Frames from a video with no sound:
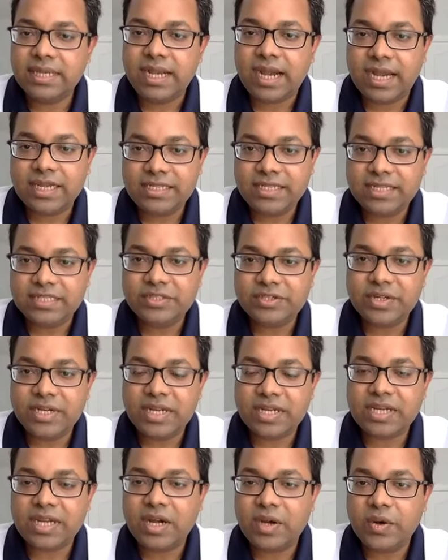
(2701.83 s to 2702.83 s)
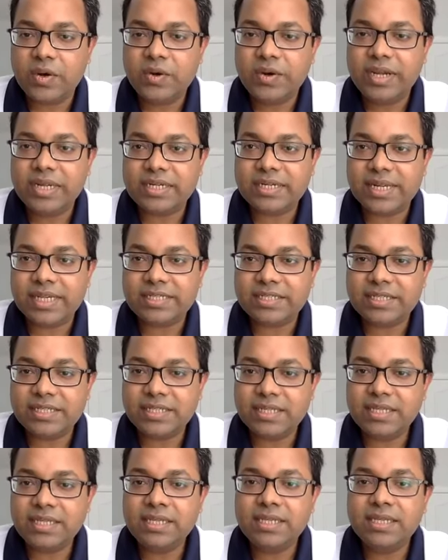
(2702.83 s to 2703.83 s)
either in Sri Lanka or
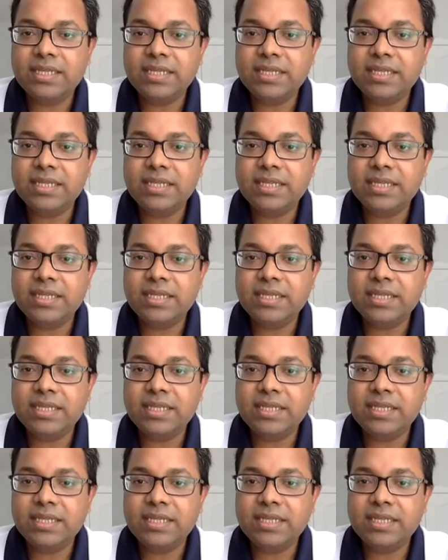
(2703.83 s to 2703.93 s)
internationally,